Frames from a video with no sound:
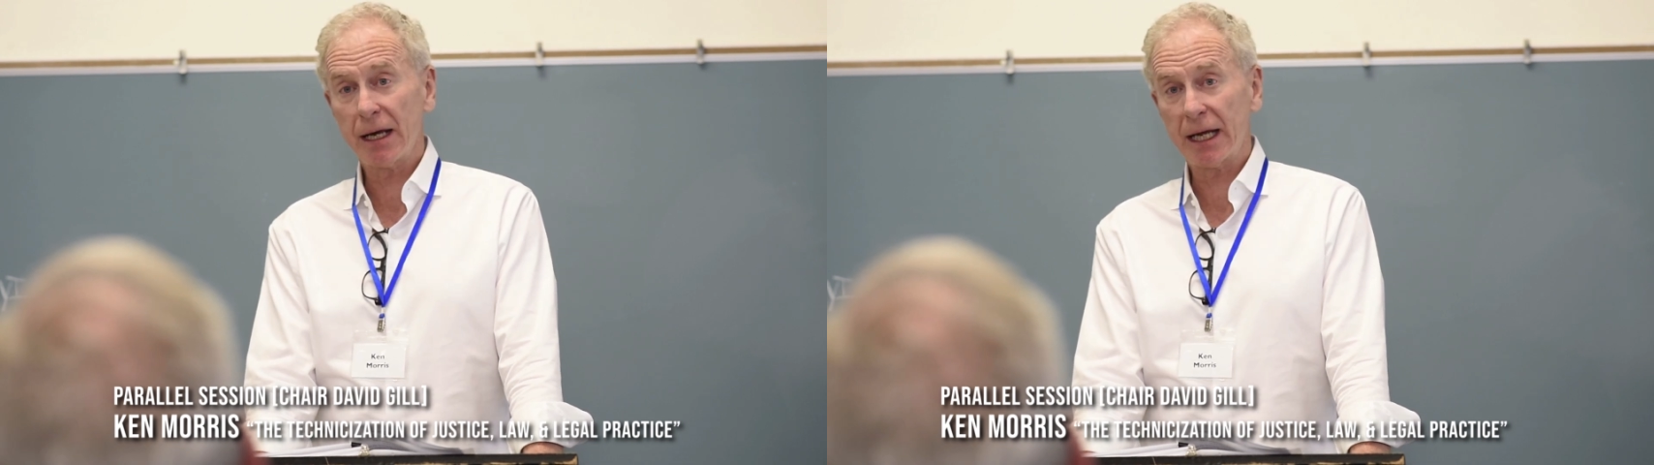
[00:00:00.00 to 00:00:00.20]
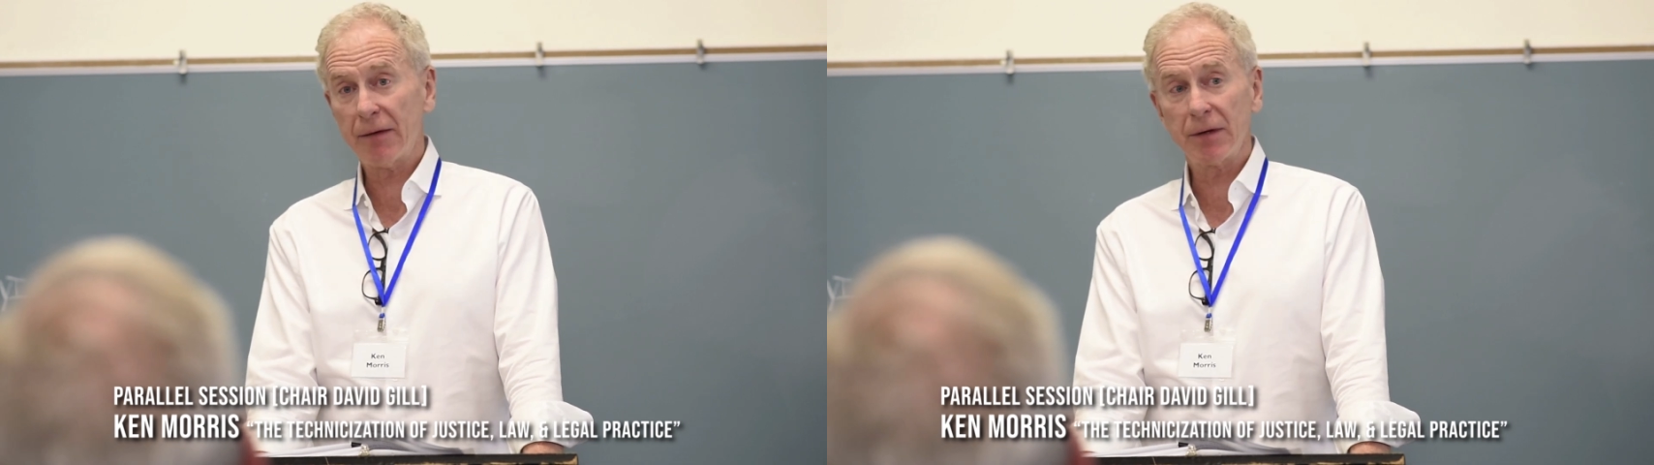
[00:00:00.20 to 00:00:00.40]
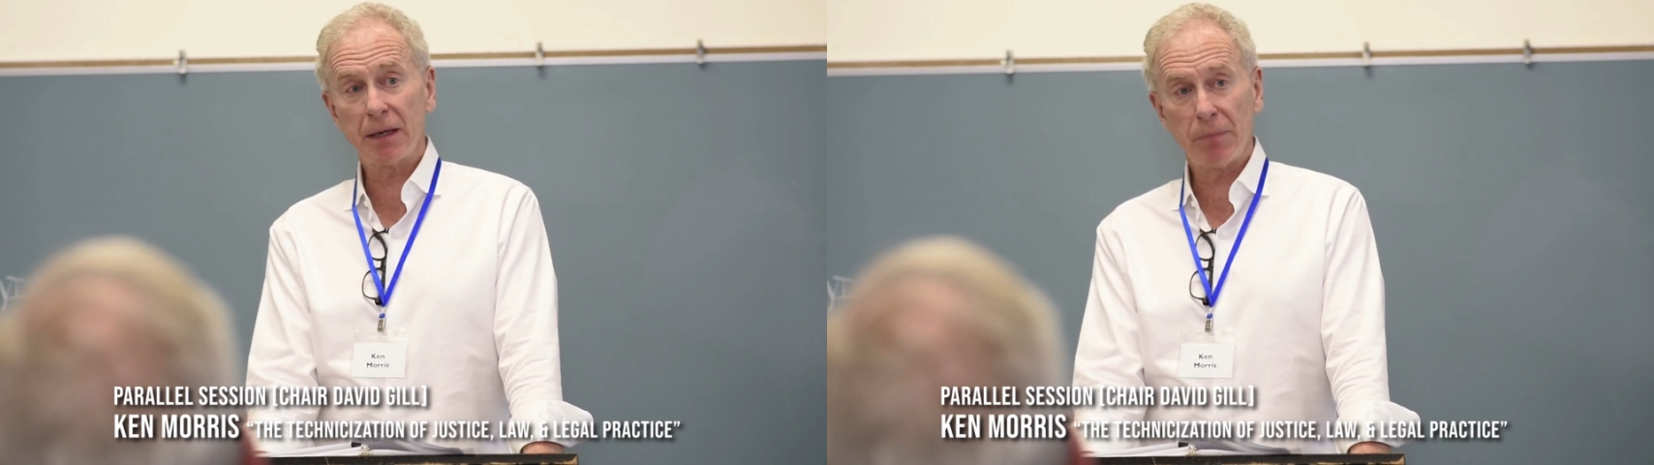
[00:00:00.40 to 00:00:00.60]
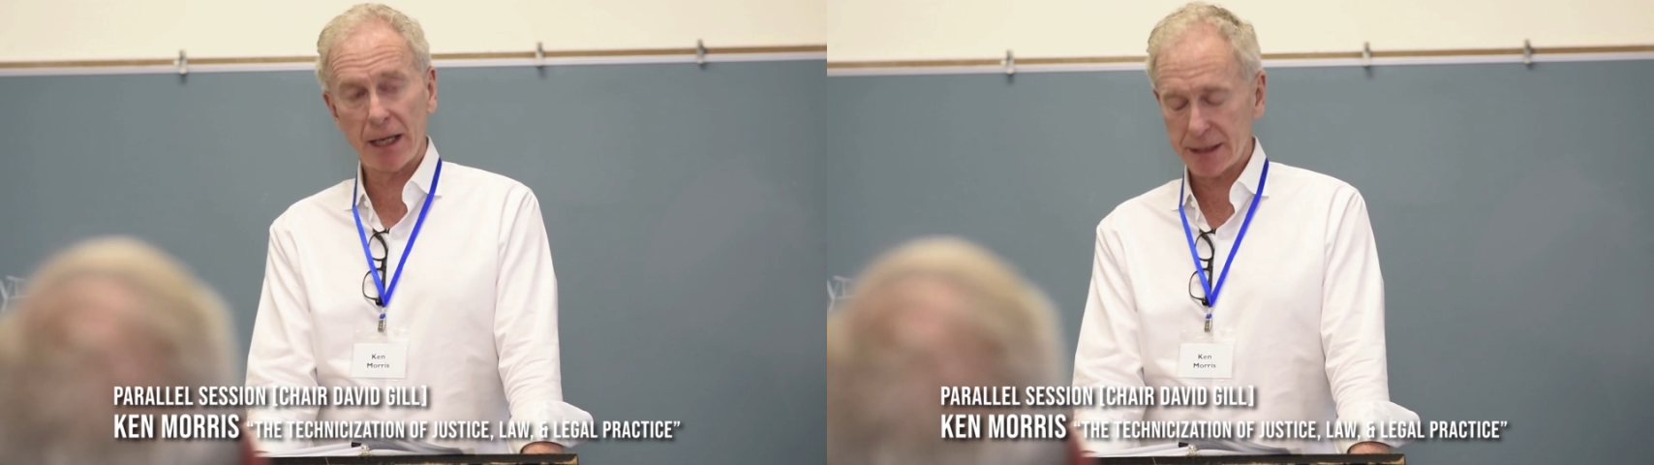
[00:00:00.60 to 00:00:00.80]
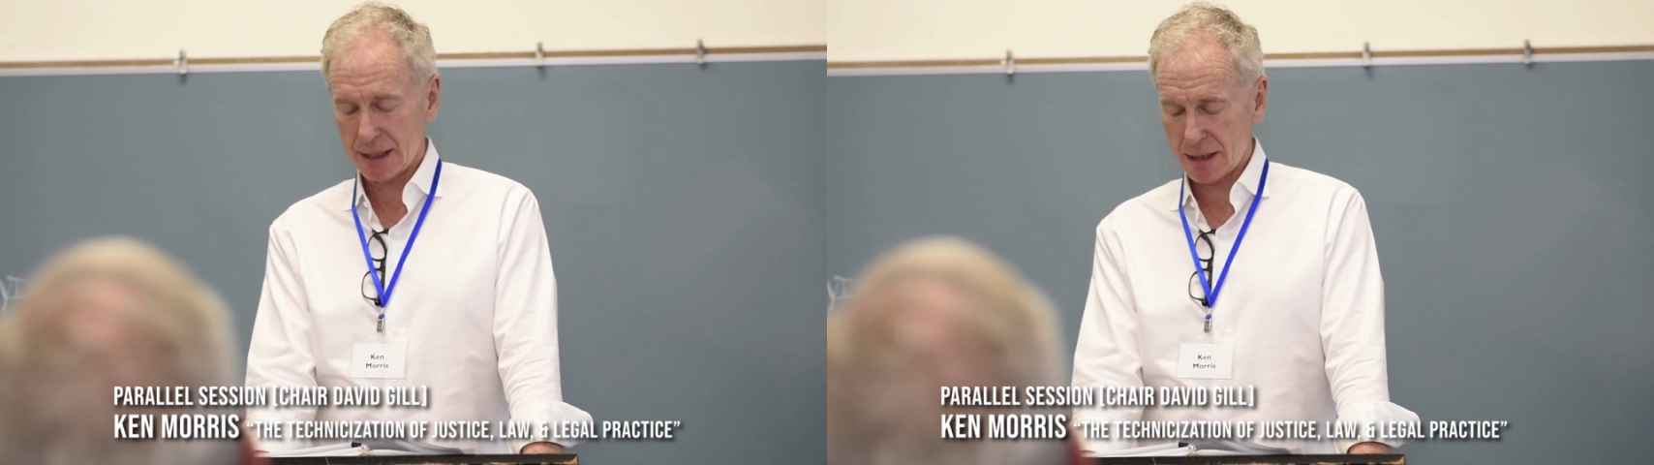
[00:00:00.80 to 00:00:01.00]
in a given
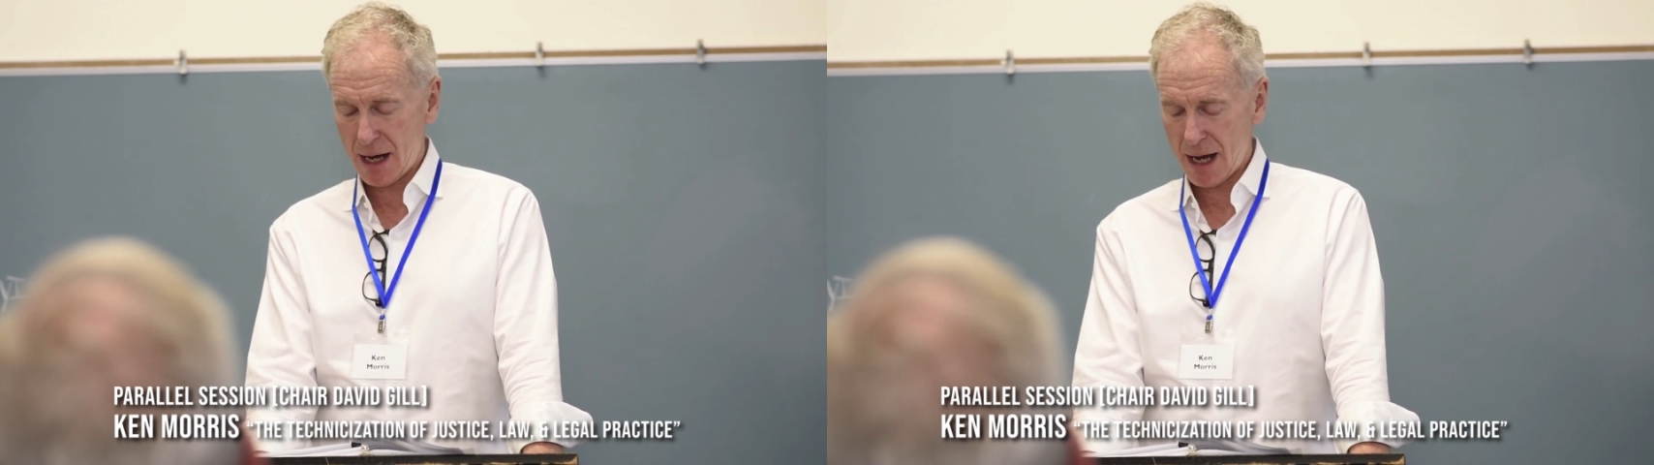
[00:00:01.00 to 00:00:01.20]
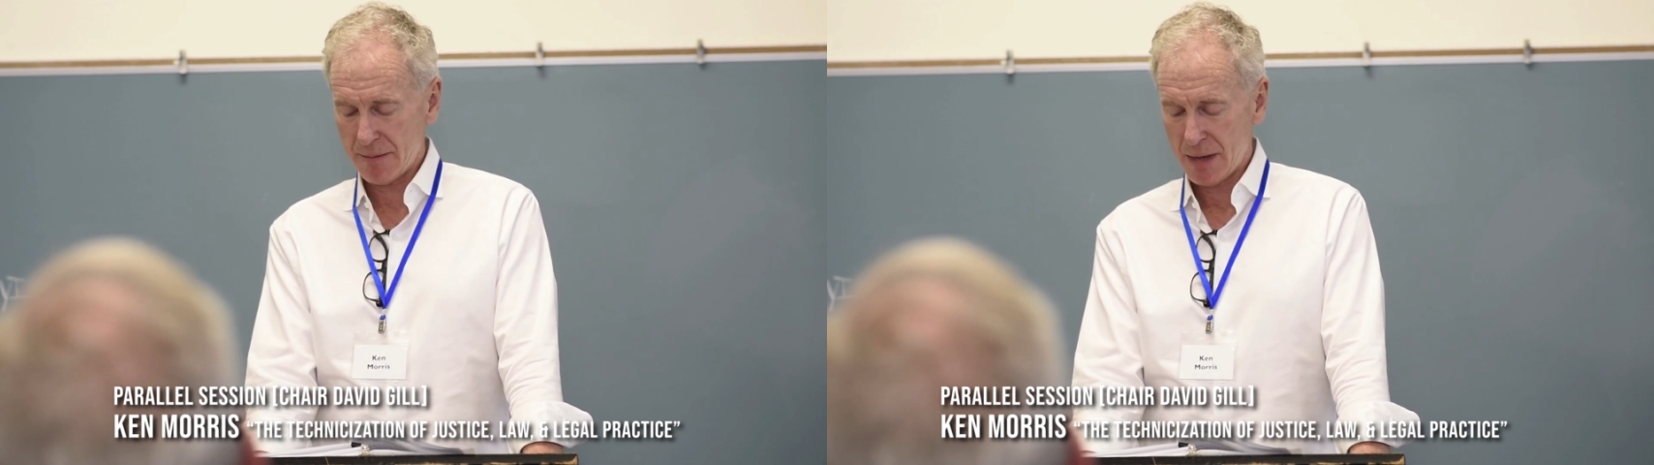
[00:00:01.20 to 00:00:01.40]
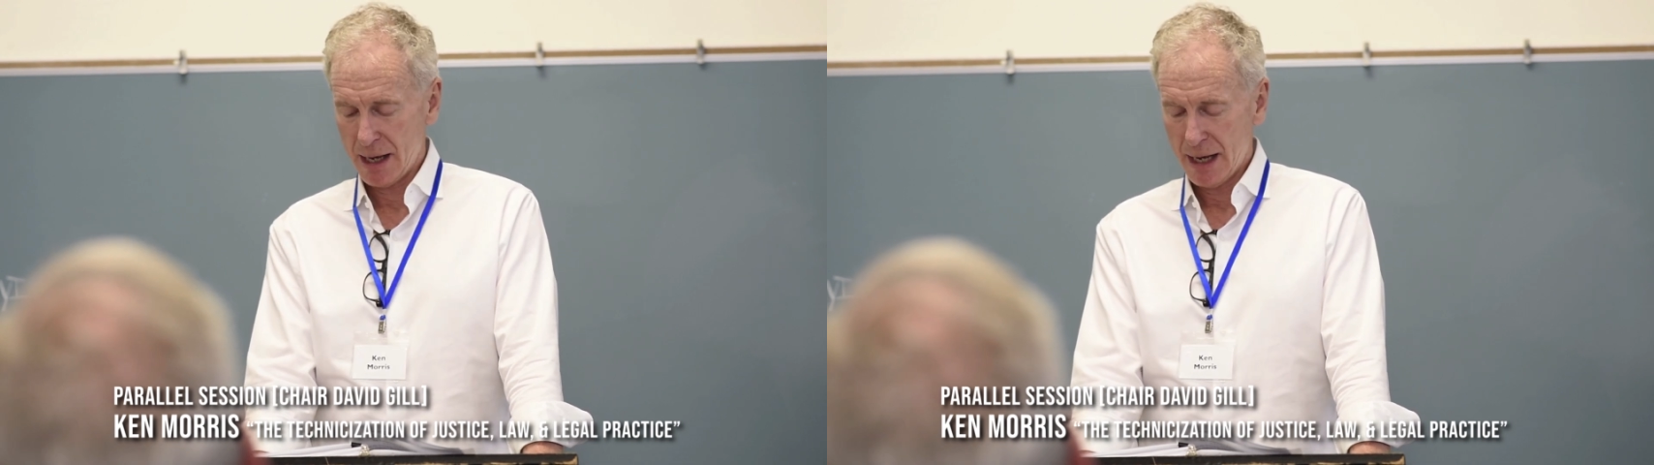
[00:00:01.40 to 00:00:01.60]
place and time.